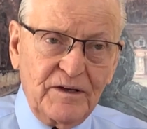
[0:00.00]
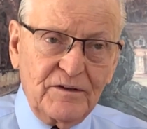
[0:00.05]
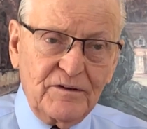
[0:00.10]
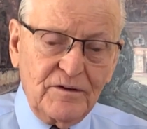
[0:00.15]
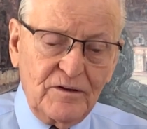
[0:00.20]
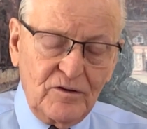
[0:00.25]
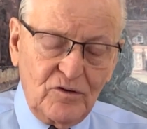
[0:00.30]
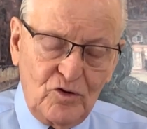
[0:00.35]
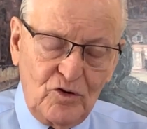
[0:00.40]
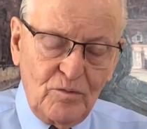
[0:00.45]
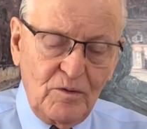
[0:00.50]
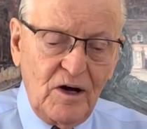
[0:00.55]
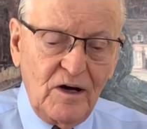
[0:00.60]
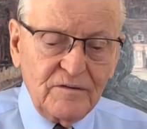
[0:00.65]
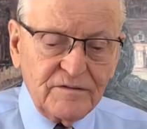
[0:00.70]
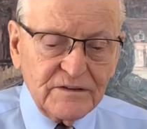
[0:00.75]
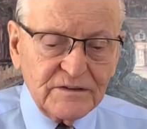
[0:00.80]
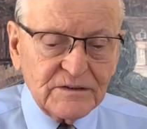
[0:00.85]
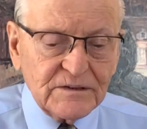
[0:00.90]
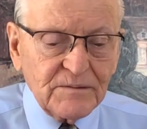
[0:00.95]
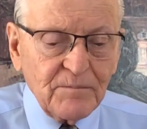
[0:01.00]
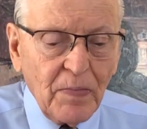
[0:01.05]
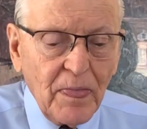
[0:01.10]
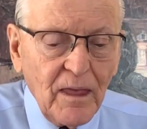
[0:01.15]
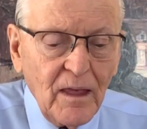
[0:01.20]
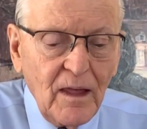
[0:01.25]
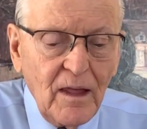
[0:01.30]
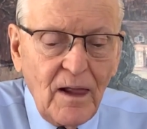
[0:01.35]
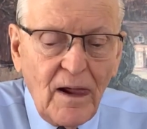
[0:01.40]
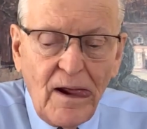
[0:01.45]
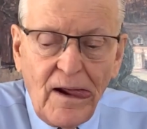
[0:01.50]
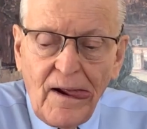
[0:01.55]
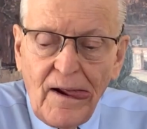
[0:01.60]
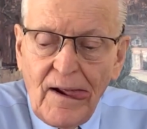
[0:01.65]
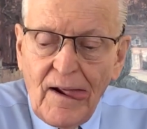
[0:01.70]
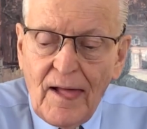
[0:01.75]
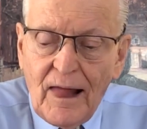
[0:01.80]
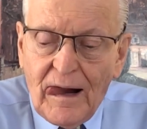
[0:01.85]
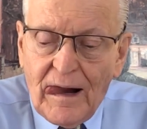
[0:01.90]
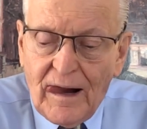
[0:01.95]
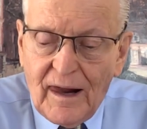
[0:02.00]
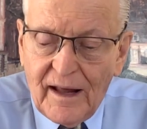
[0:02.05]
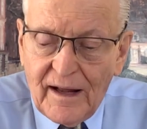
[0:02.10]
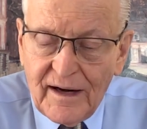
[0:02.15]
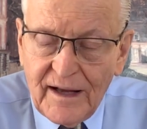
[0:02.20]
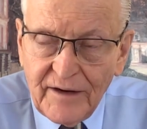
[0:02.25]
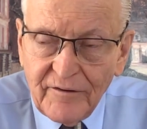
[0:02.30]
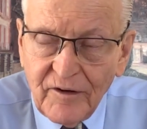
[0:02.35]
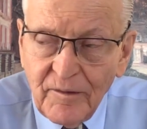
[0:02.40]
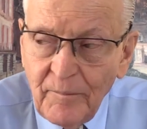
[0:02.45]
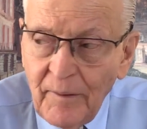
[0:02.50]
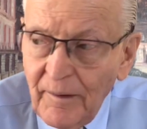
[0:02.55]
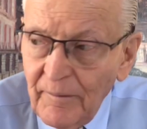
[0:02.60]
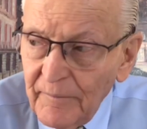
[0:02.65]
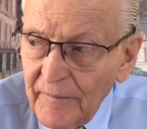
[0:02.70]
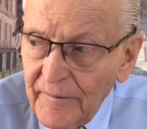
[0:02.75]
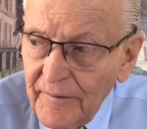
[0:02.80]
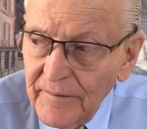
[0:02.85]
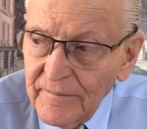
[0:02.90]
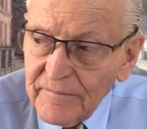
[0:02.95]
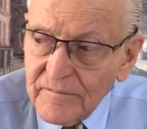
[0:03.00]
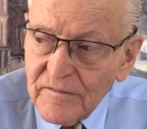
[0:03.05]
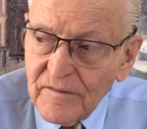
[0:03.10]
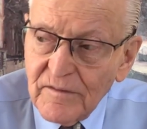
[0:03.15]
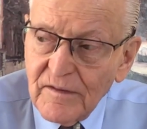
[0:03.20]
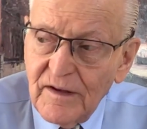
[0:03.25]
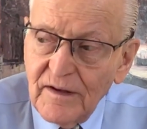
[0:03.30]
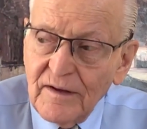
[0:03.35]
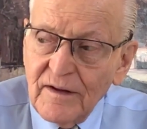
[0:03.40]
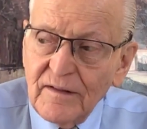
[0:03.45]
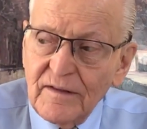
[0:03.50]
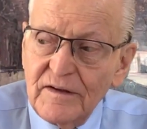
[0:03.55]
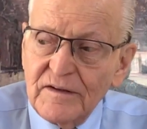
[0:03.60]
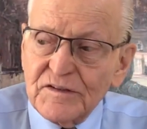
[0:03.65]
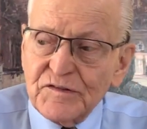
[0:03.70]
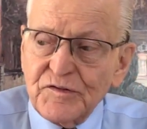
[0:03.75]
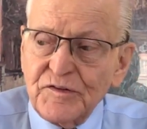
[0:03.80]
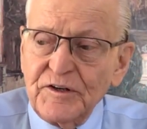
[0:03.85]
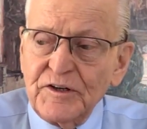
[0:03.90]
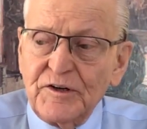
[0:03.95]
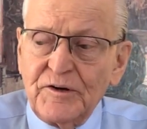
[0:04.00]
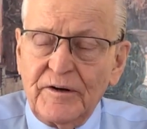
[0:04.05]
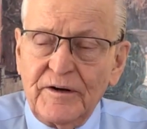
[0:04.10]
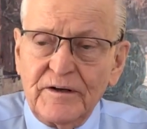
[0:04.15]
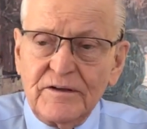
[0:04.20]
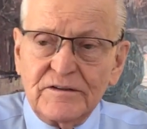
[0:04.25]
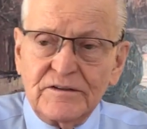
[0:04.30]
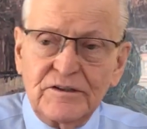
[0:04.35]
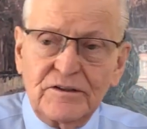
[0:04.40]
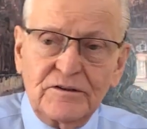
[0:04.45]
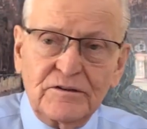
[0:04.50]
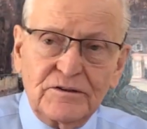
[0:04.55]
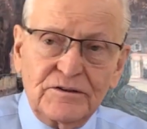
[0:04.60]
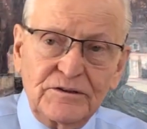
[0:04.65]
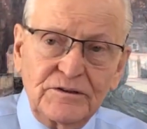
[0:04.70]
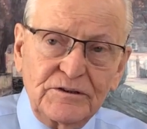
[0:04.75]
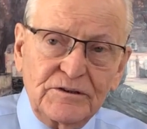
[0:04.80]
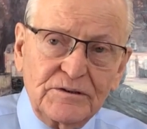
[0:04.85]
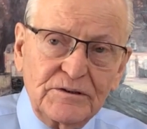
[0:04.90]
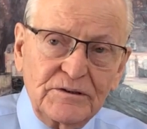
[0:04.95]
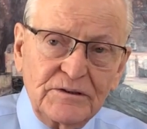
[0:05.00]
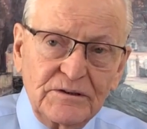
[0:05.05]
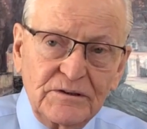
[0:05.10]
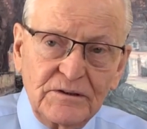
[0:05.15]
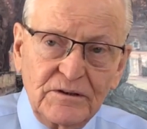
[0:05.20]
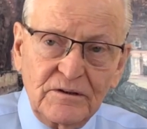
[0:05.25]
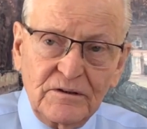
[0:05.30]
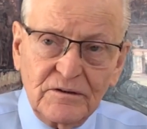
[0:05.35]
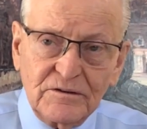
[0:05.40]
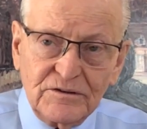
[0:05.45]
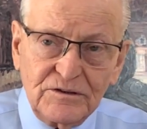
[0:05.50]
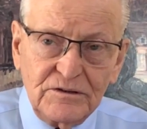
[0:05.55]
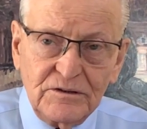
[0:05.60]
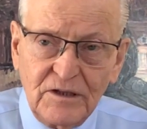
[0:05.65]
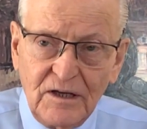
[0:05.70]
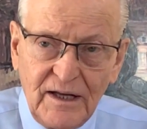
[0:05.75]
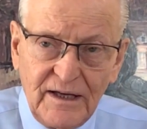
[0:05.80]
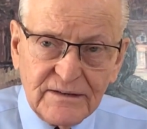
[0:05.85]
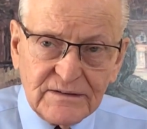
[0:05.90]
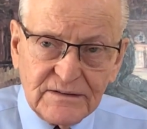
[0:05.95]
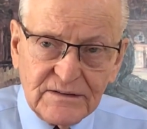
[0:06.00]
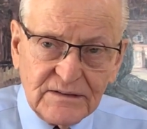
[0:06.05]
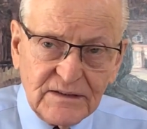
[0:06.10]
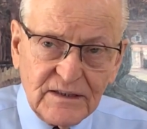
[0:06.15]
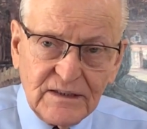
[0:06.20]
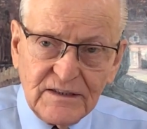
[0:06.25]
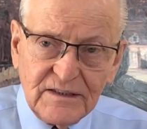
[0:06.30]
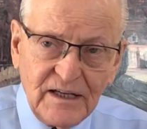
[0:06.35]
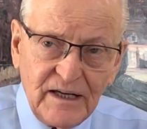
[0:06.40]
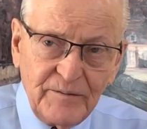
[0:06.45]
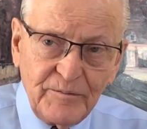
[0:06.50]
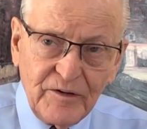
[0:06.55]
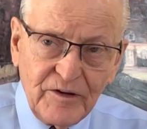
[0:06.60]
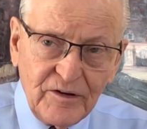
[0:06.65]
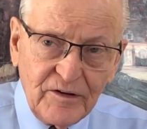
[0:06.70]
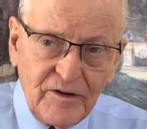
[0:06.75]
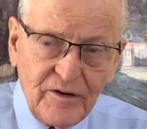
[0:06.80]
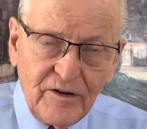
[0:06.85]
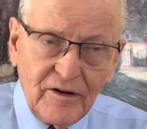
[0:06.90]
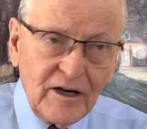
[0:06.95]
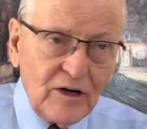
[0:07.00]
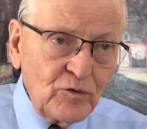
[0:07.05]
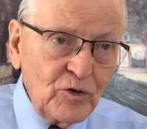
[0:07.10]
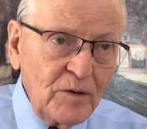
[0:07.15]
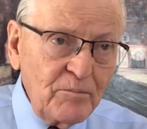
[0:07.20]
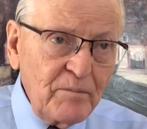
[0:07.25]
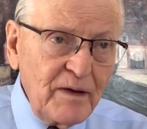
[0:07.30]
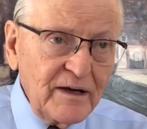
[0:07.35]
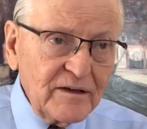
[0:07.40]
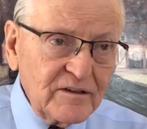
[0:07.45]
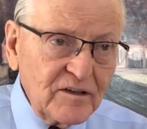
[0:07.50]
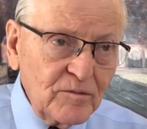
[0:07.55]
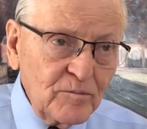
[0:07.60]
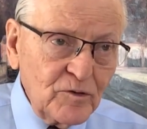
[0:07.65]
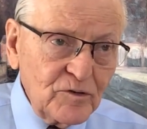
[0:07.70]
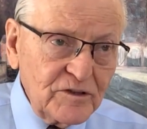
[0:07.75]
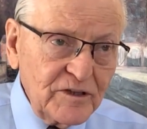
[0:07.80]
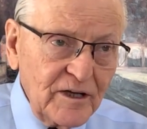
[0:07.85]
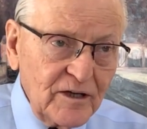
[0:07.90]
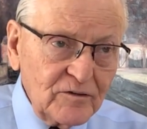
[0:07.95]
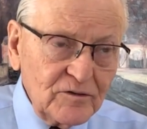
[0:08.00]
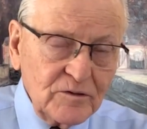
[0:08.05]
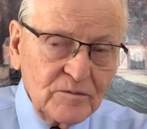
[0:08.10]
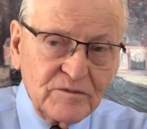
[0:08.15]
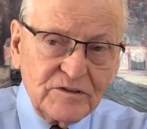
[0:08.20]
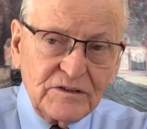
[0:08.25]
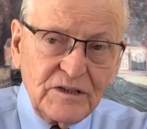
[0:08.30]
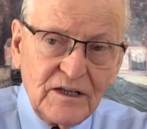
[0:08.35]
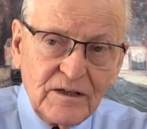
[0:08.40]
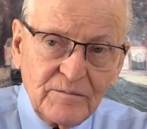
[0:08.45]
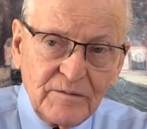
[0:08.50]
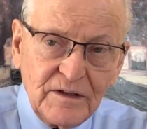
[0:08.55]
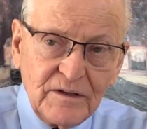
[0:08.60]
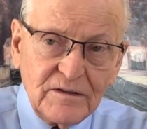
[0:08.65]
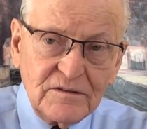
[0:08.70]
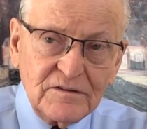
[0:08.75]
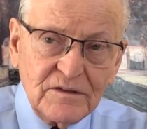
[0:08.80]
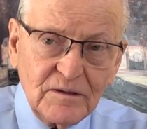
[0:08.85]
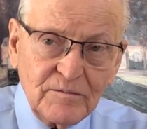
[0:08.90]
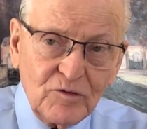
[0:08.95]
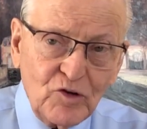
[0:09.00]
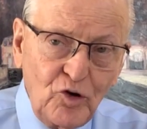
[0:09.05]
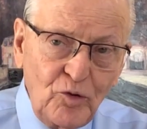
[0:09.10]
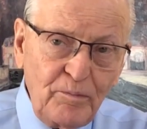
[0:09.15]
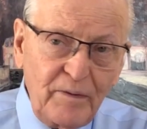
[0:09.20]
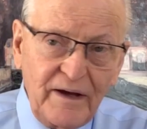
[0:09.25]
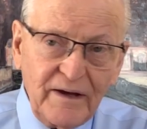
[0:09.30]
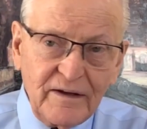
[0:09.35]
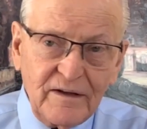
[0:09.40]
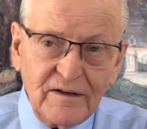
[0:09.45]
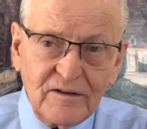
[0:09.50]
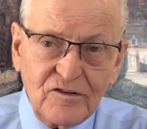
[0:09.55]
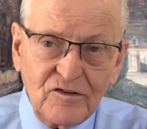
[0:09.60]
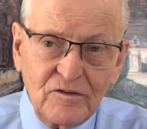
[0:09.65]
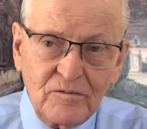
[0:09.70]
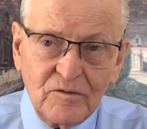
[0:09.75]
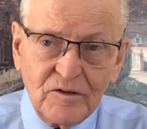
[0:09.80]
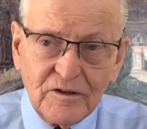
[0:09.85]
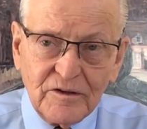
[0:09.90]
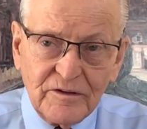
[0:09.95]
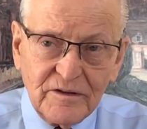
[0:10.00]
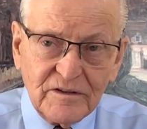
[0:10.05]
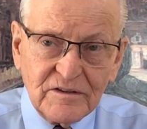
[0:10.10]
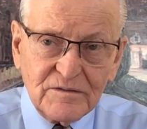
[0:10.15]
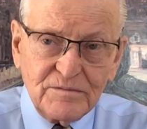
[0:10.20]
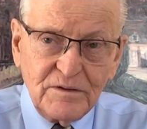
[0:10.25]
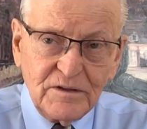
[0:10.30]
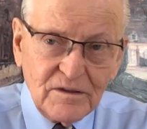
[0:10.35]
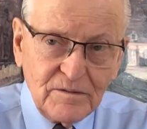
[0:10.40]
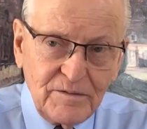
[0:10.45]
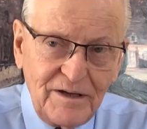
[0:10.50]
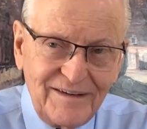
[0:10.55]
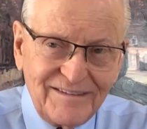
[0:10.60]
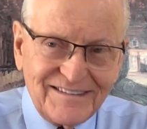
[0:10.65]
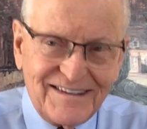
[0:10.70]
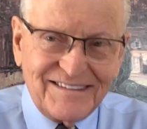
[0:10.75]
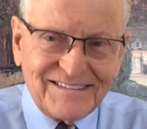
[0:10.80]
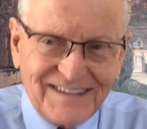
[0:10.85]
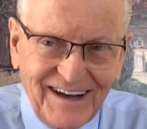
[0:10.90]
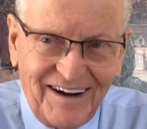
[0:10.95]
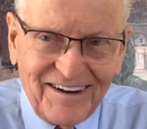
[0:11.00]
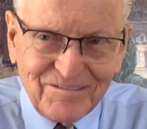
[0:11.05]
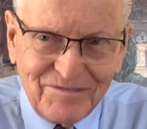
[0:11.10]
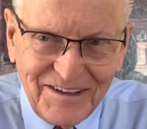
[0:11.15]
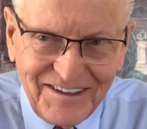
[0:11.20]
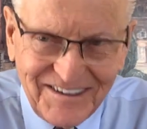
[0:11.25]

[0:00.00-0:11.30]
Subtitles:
into the home office. And I remember getting these free drinks, you know, two glasses at a time you could carry it. I run back to the motel room, set them in the tub, go back, get two more drinks, put them in the tub